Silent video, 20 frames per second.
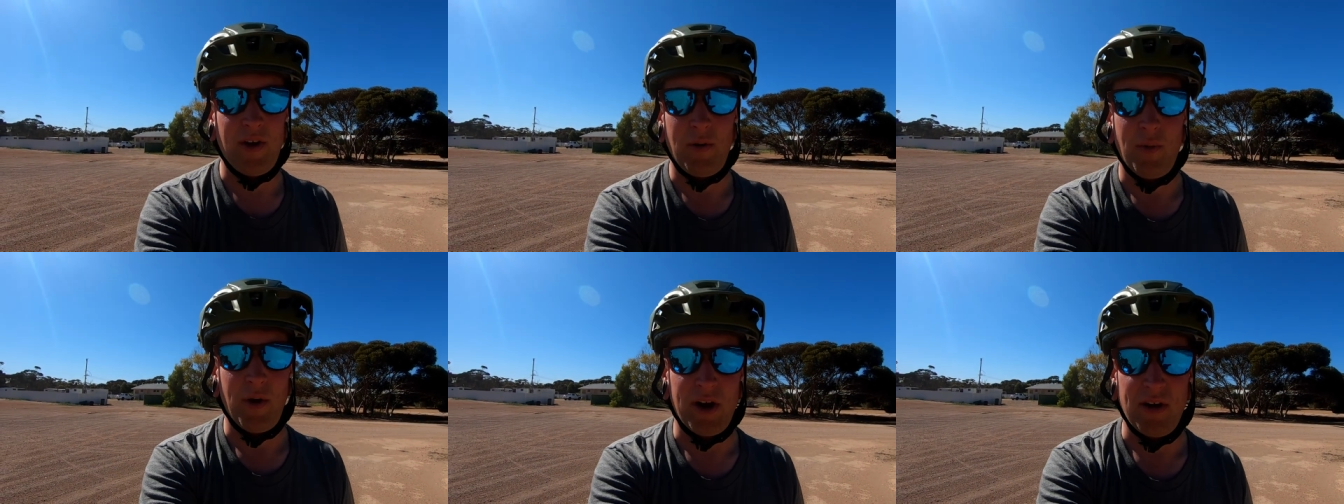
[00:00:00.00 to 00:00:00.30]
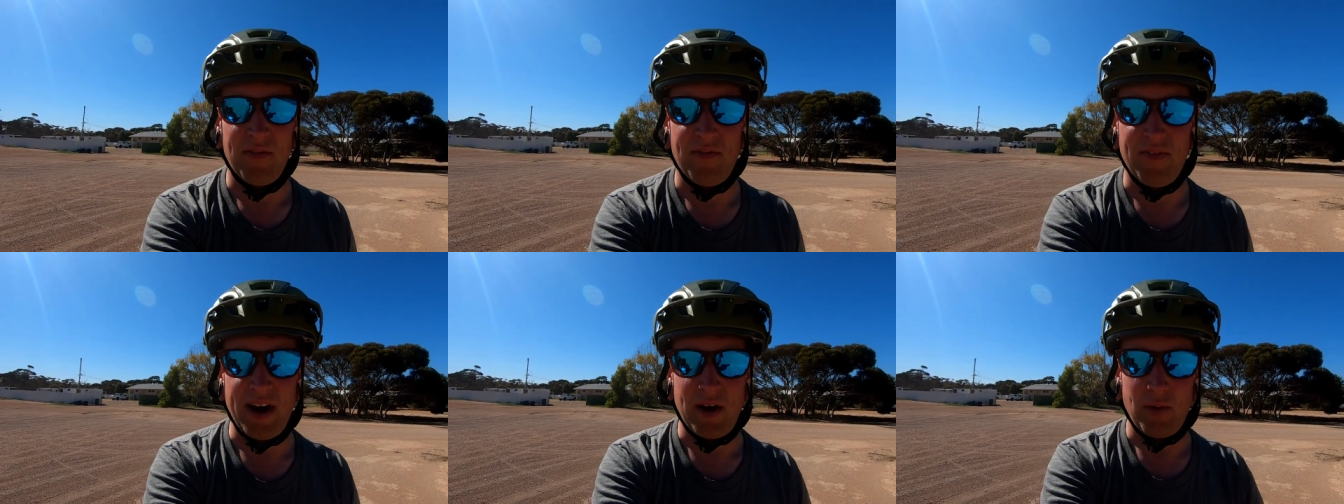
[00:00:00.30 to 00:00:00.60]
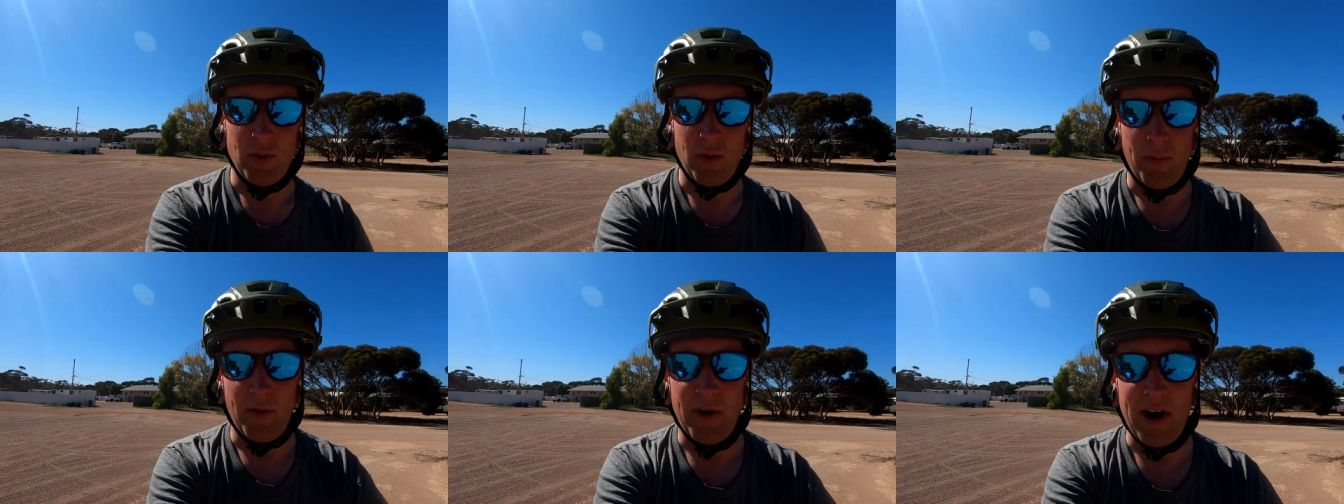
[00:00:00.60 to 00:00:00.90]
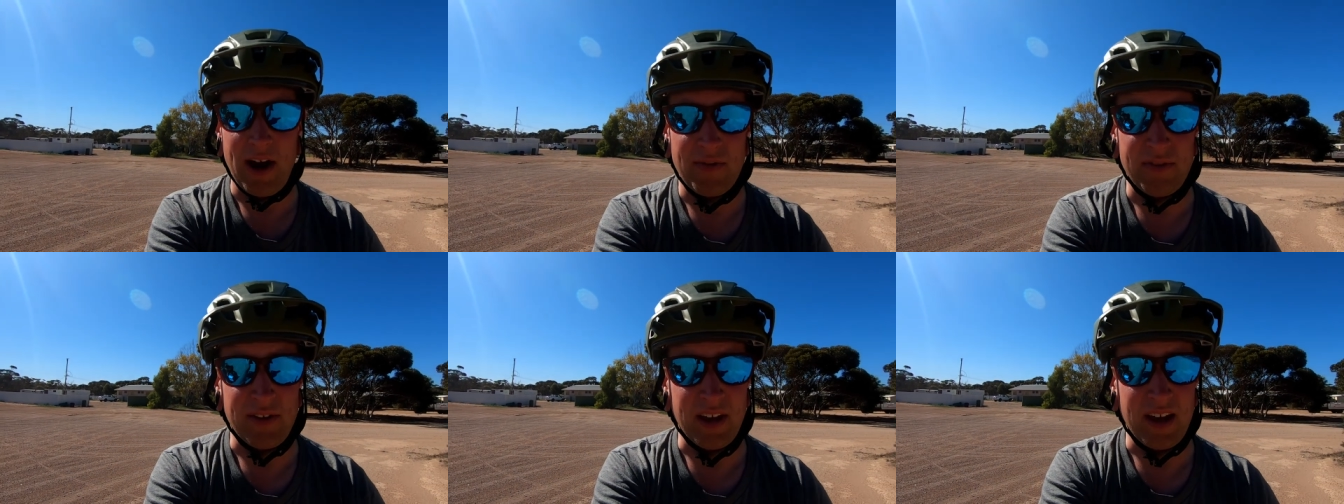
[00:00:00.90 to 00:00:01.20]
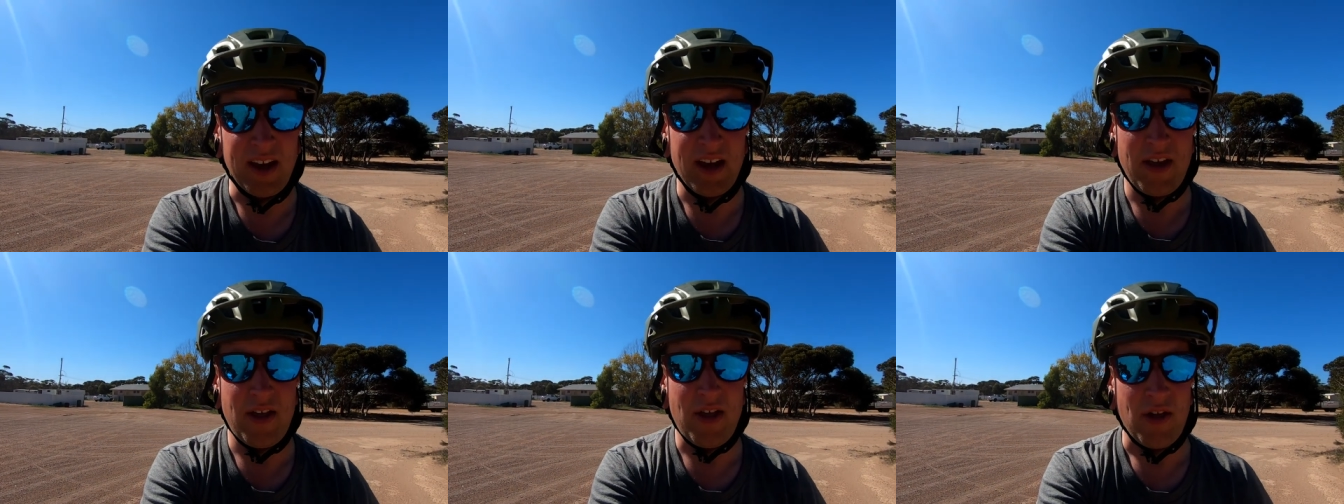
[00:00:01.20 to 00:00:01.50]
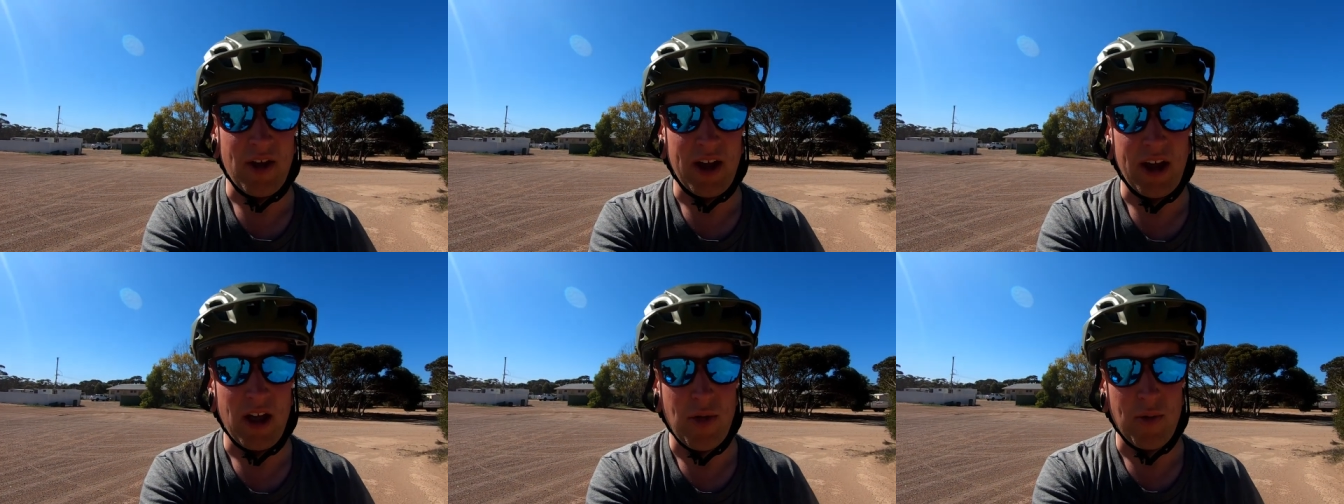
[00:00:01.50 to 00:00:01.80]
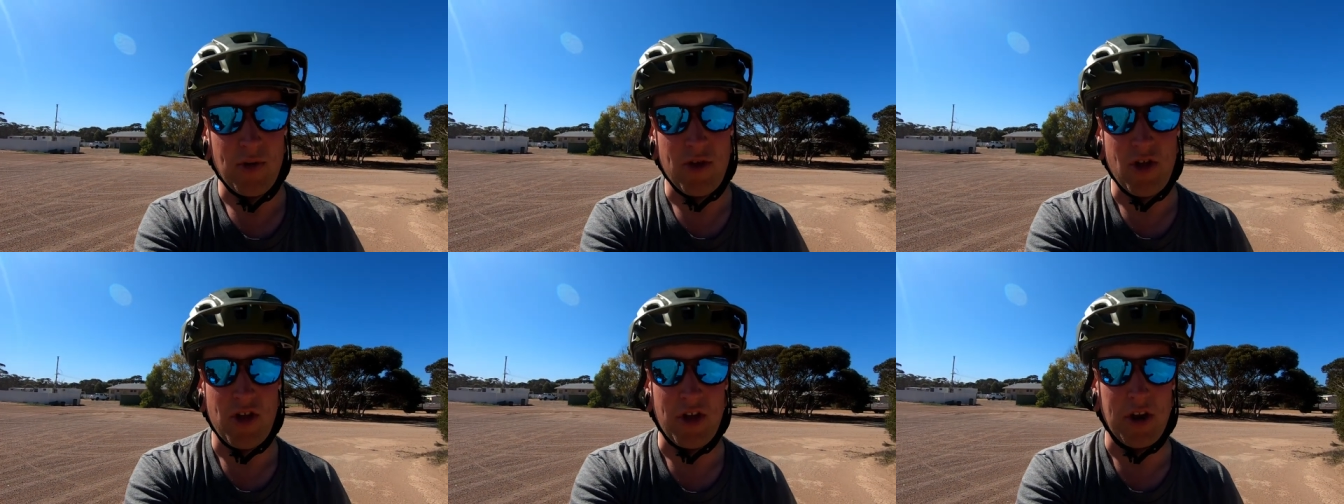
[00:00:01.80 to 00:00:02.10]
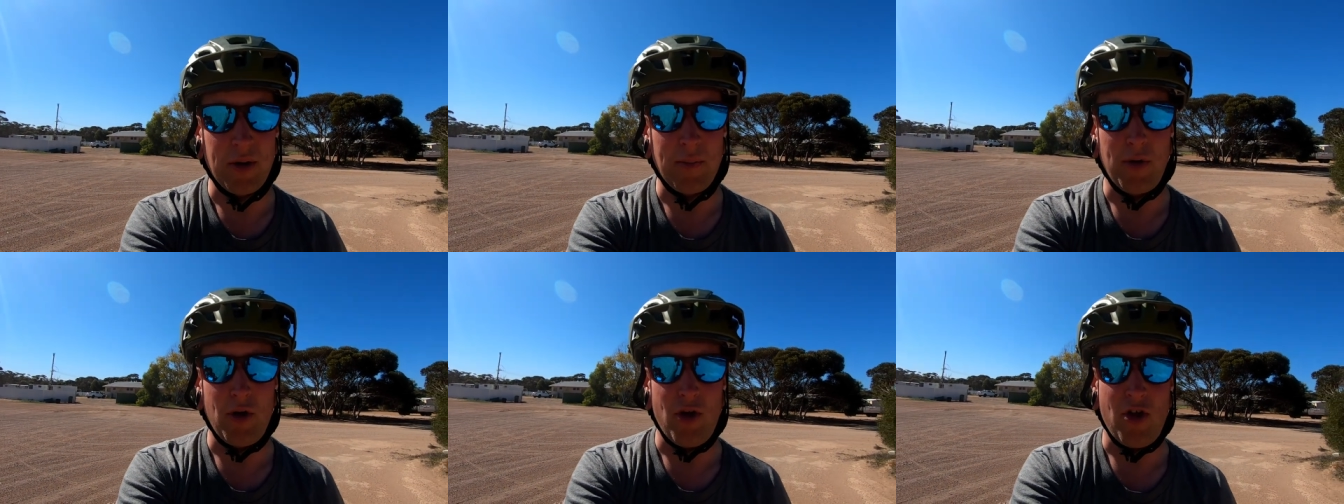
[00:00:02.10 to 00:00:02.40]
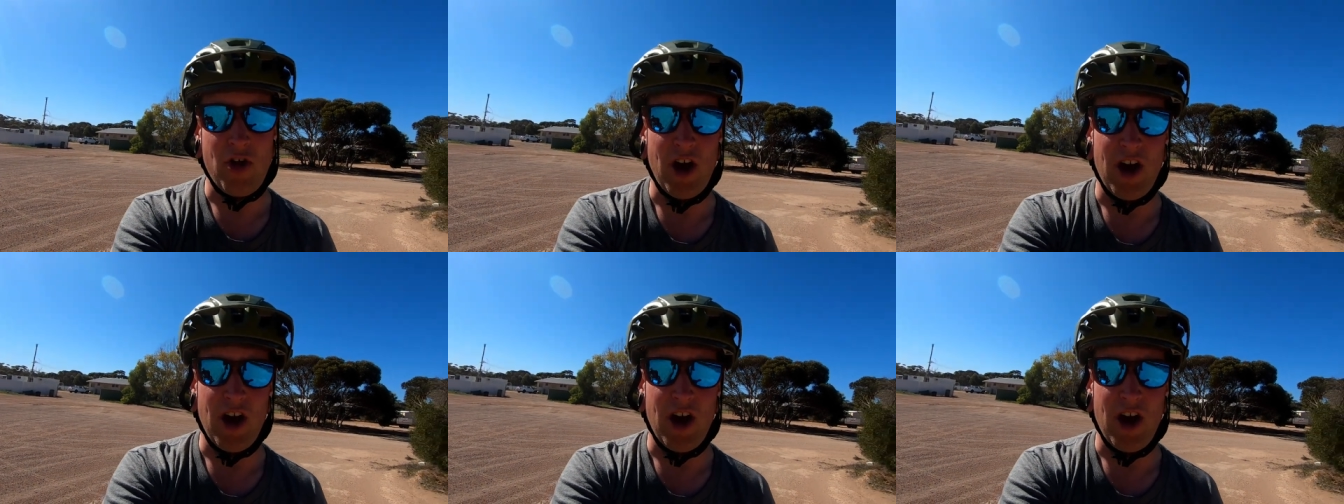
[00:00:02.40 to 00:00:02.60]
think we're gonna find what we're after here, so I guess we're just gonna push